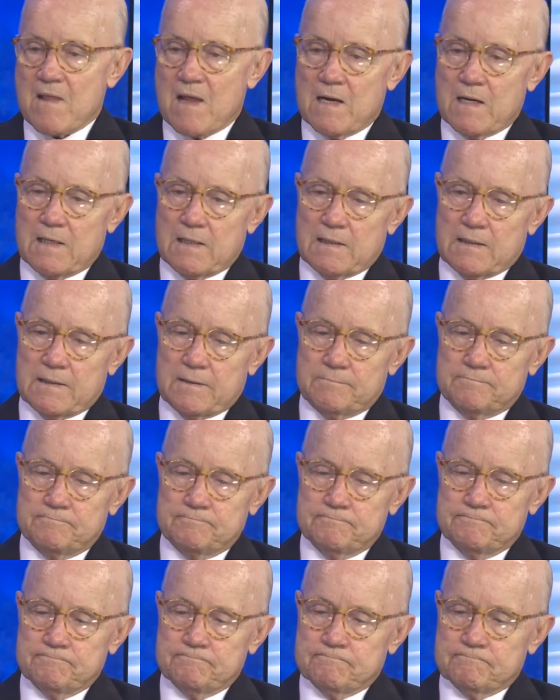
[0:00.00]
Um,
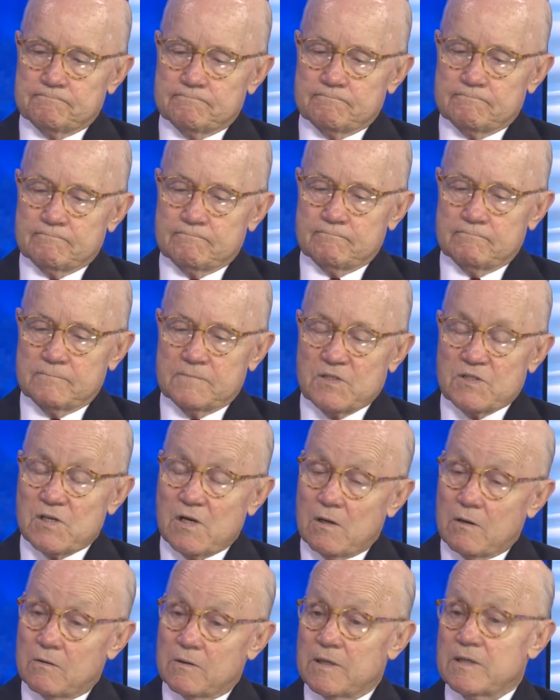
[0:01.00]

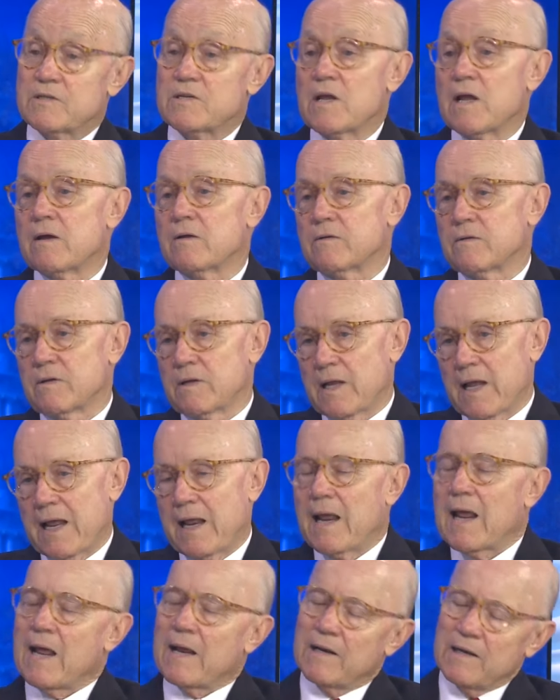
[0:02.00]
so it's it and,
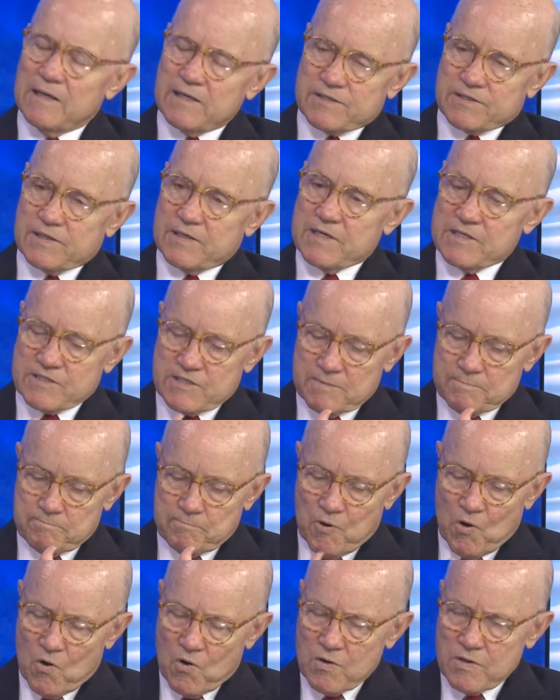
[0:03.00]
and listen, it's
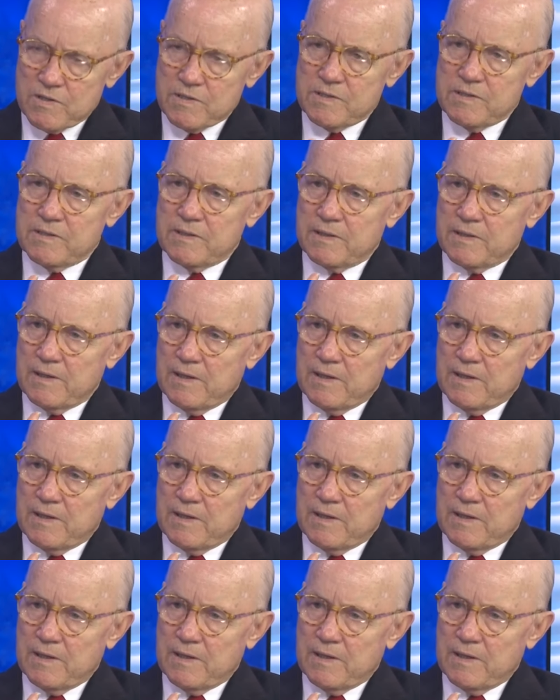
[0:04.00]
important